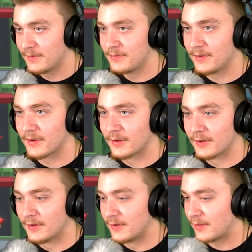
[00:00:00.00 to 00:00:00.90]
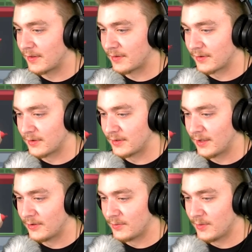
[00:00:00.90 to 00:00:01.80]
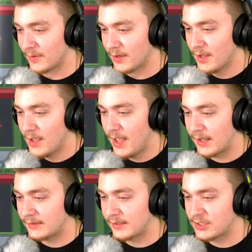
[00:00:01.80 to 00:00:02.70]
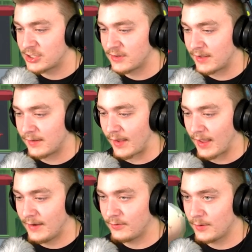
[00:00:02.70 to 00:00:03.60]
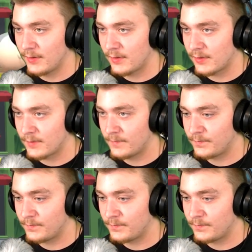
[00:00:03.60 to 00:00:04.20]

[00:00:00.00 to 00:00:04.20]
Fucking good. Sounds like a good time to me, man. Hey, can I take a shit in the kid's head afterwards?